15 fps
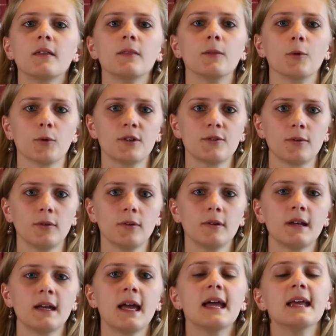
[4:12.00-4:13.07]
The ritual
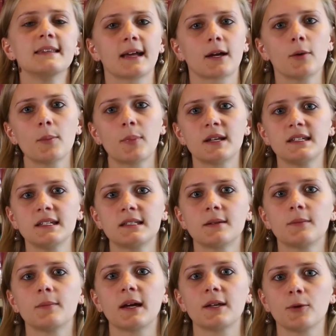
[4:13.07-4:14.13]
is
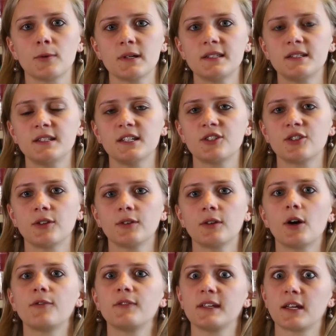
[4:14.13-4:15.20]
accompanied by the
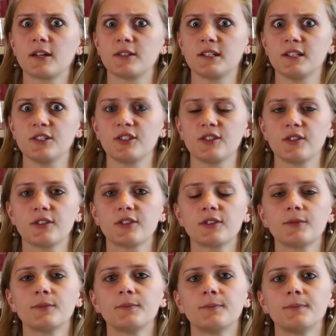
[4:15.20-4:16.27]
recitation of
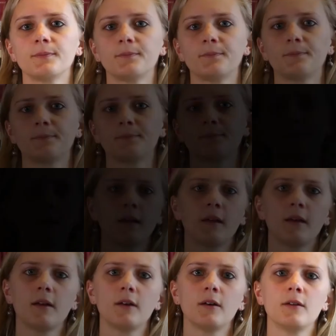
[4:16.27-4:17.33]
incantations.
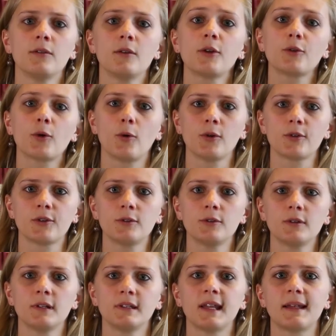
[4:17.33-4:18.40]
Note
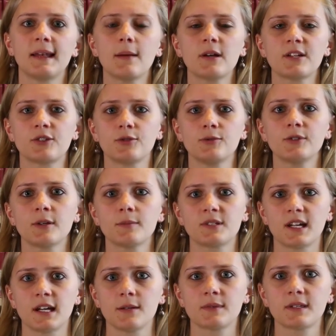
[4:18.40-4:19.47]
also that Lamashtu
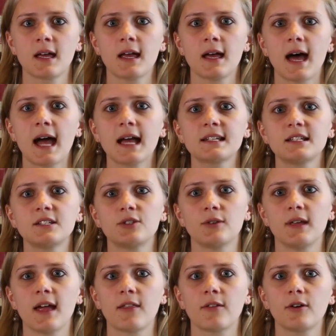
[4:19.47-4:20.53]
sometimes acted
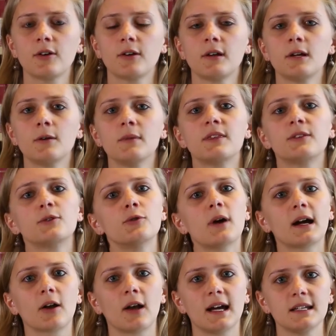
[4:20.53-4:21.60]
together with two
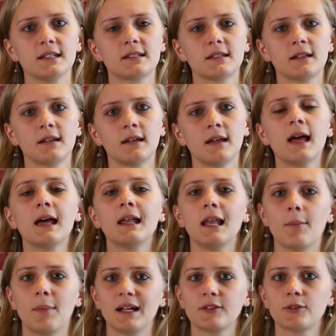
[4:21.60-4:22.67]
acolytes,
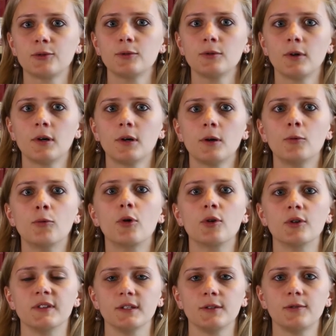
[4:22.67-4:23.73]
Labatsu, who
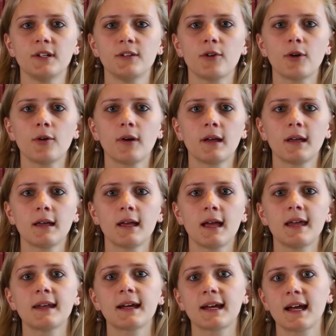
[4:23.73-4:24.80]
causes fever,
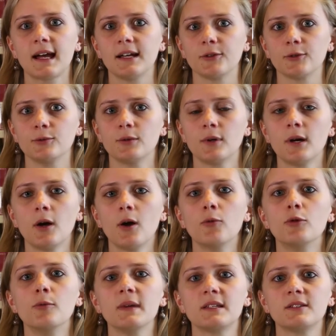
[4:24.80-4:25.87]
and Akhazu,
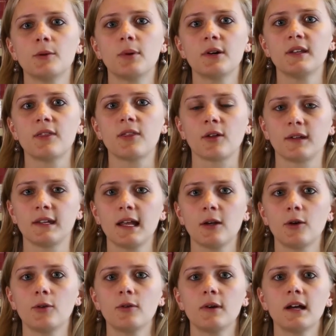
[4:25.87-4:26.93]
who makes the body turn
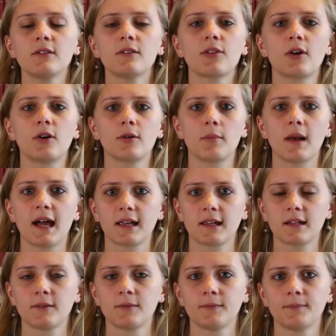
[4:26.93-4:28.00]
yellow and the tongue
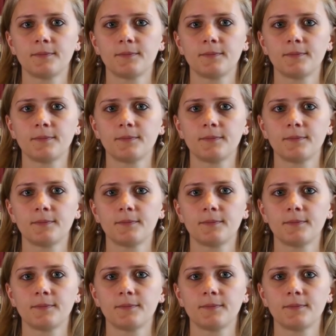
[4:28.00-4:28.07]
black.